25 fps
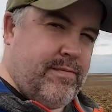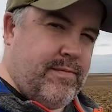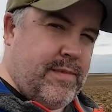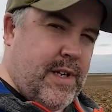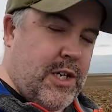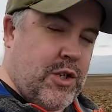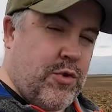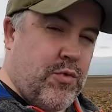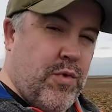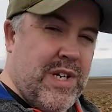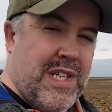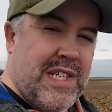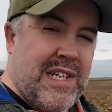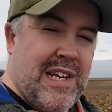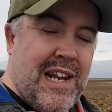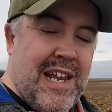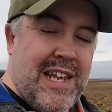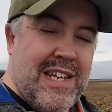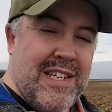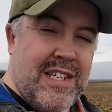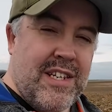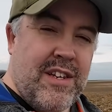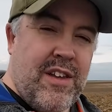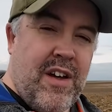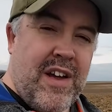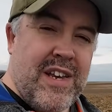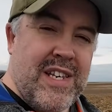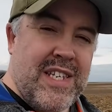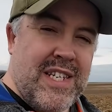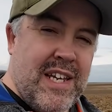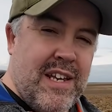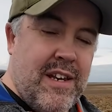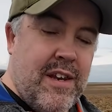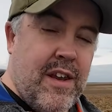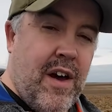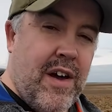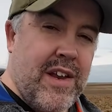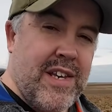As recently as
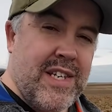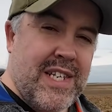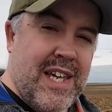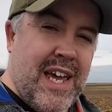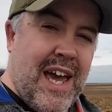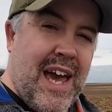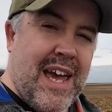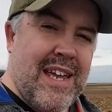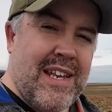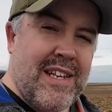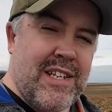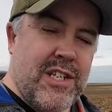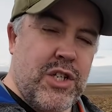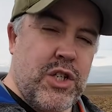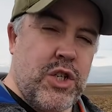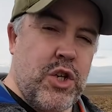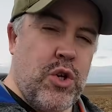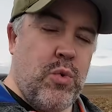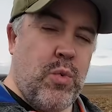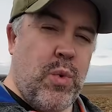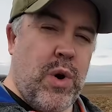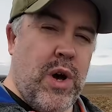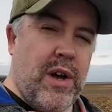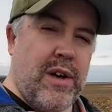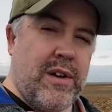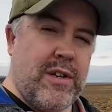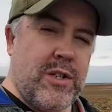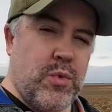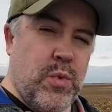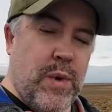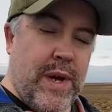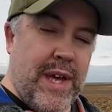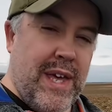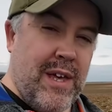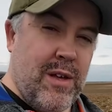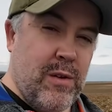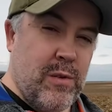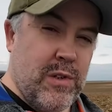1998, 2 workers were
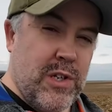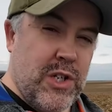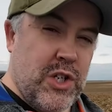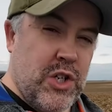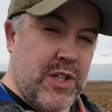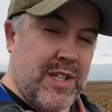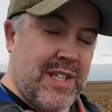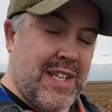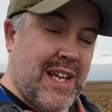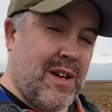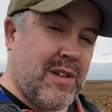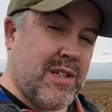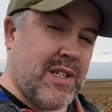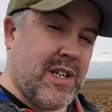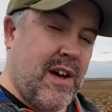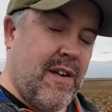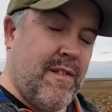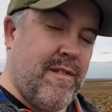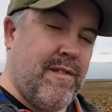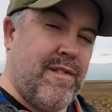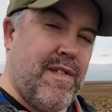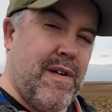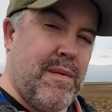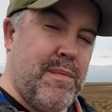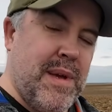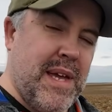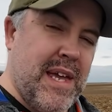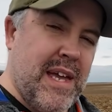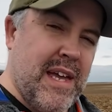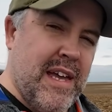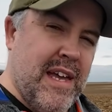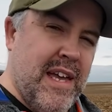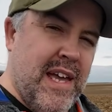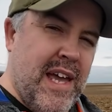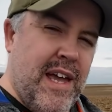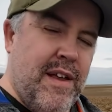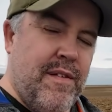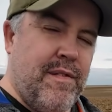killed just outside Vimy
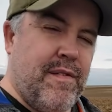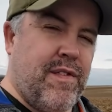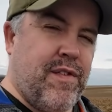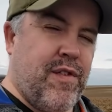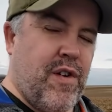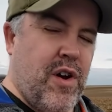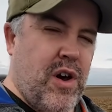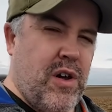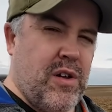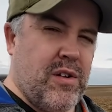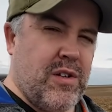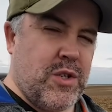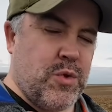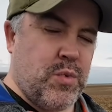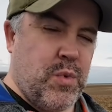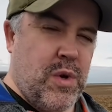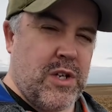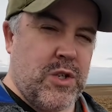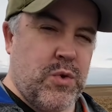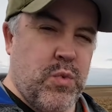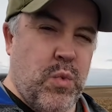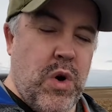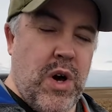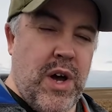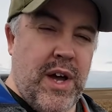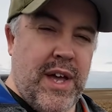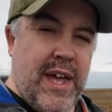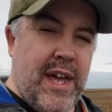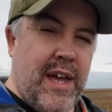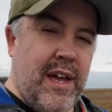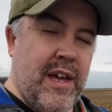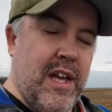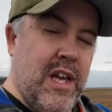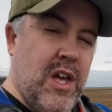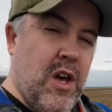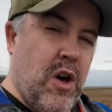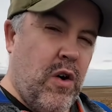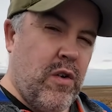in France whilst working
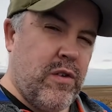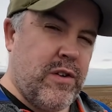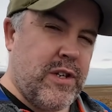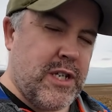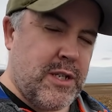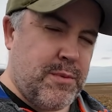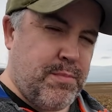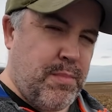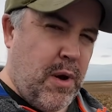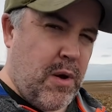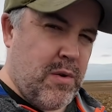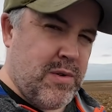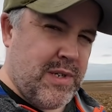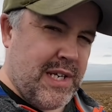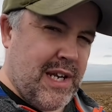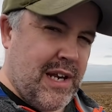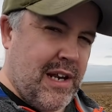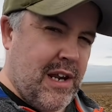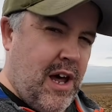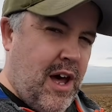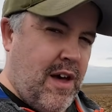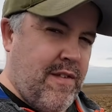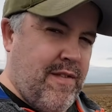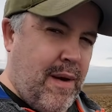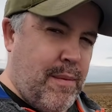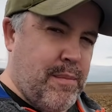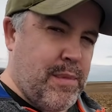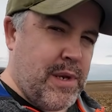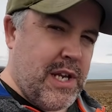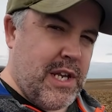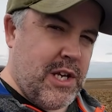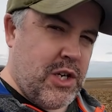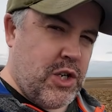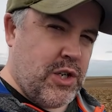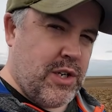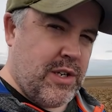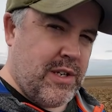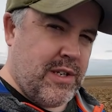on disposing live
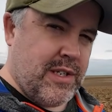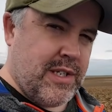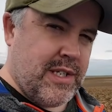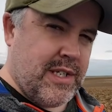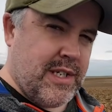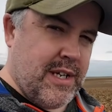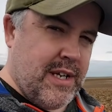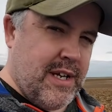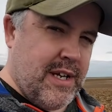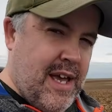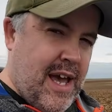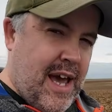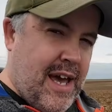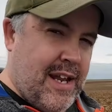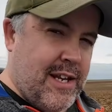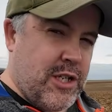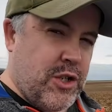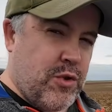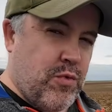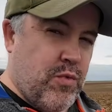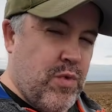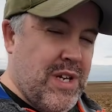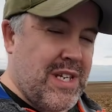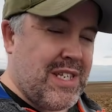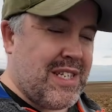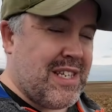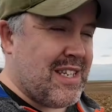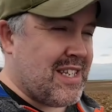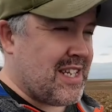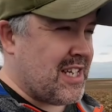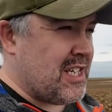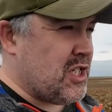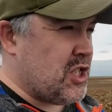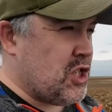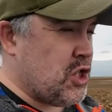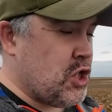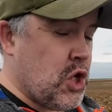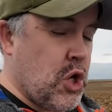ammunitions. And as recent
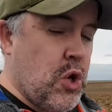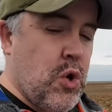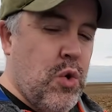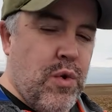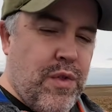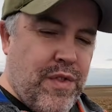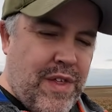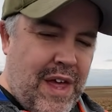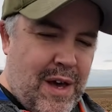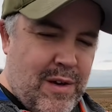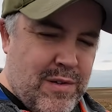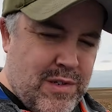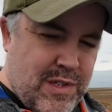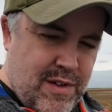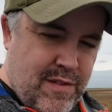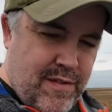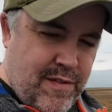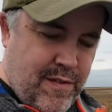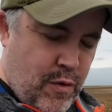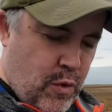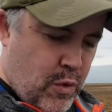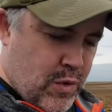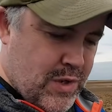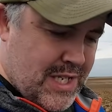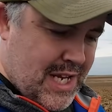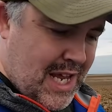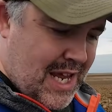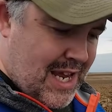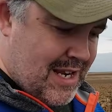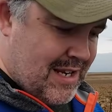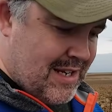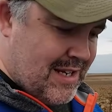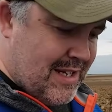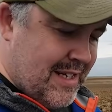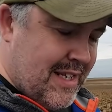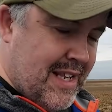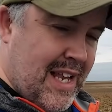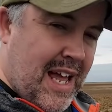as
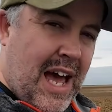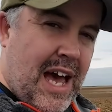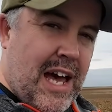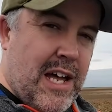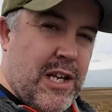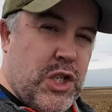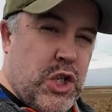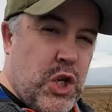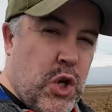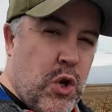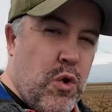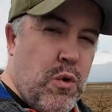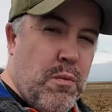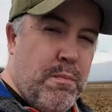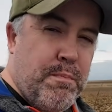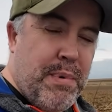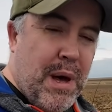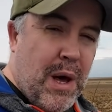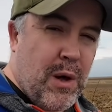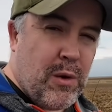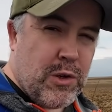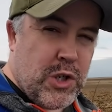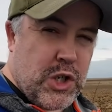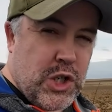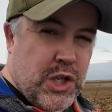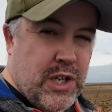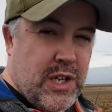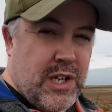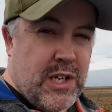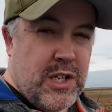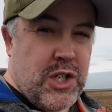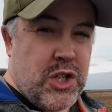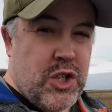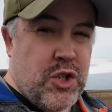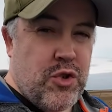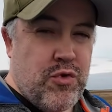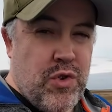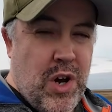2014, 2 Belgian
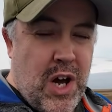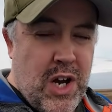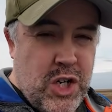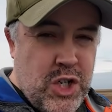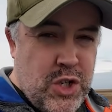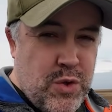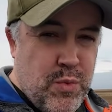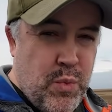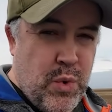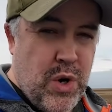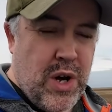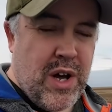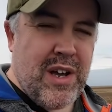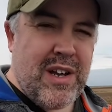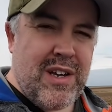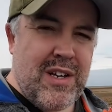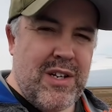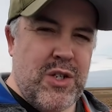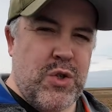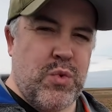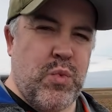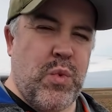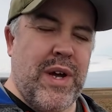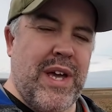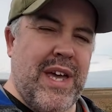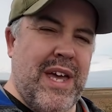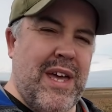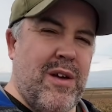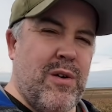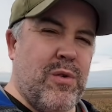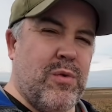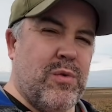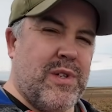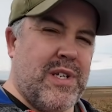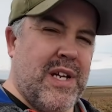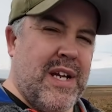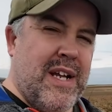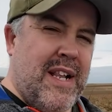construction workers were
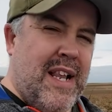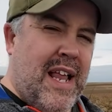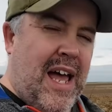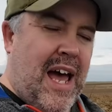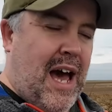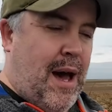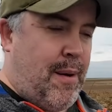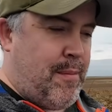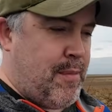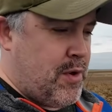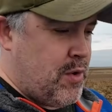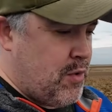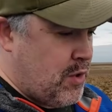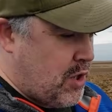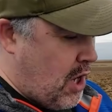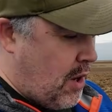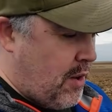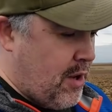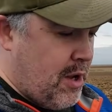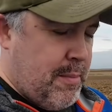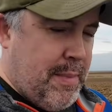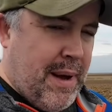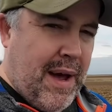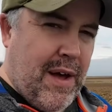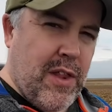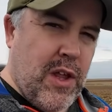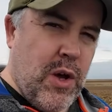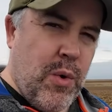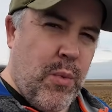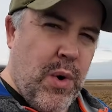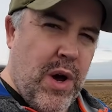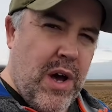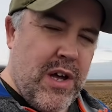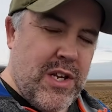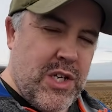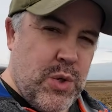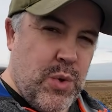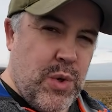killed going about their
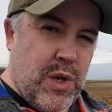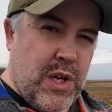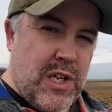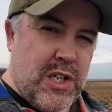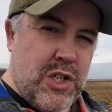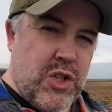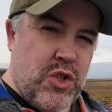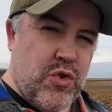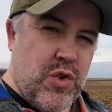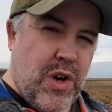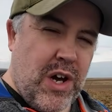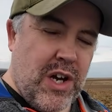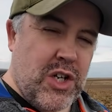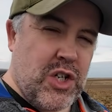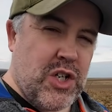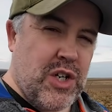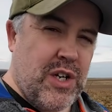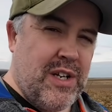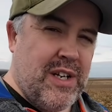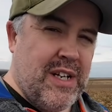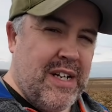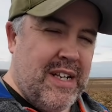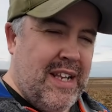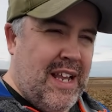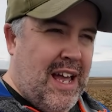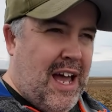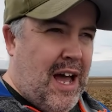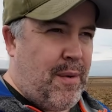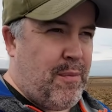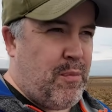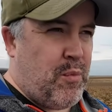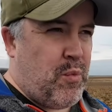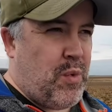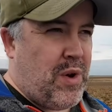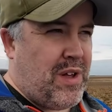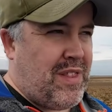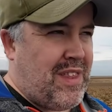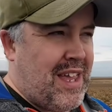work doing construction
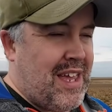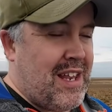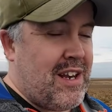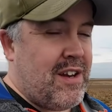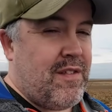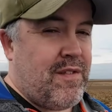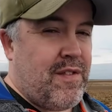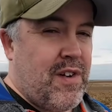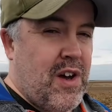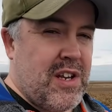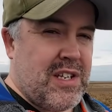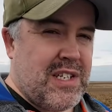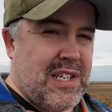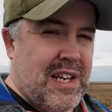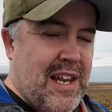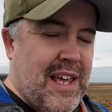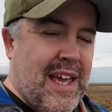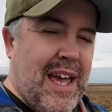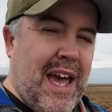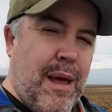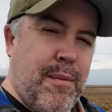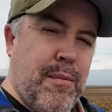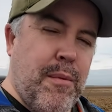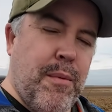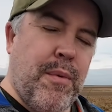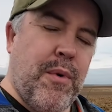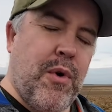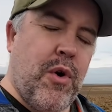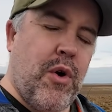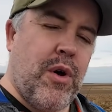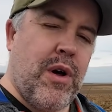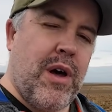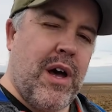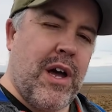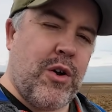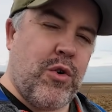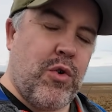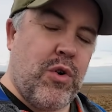when they inadvertently came
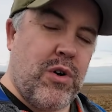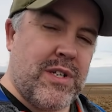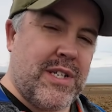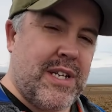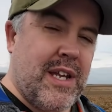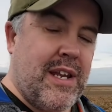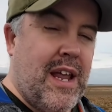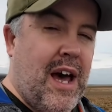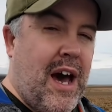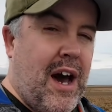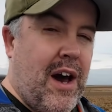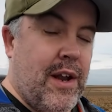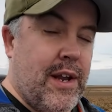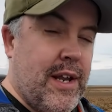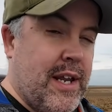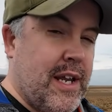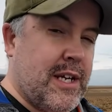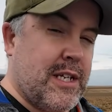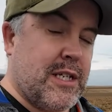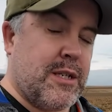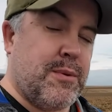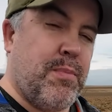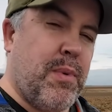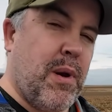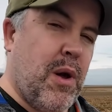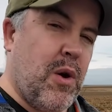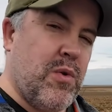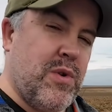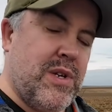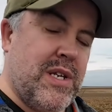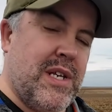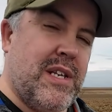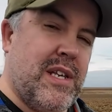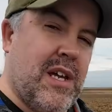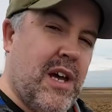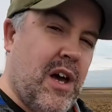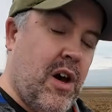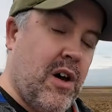across an
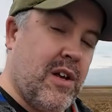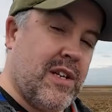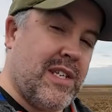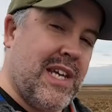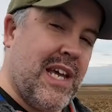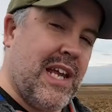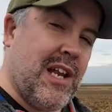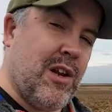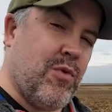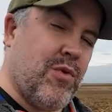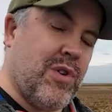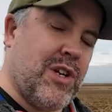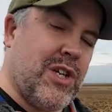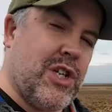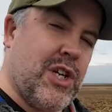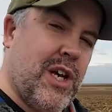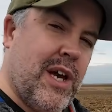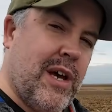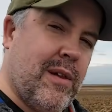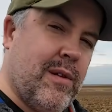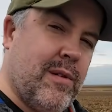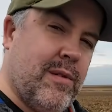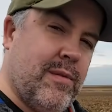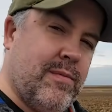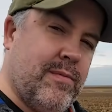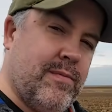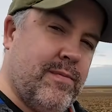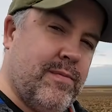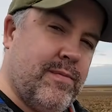unexploded artillery shell.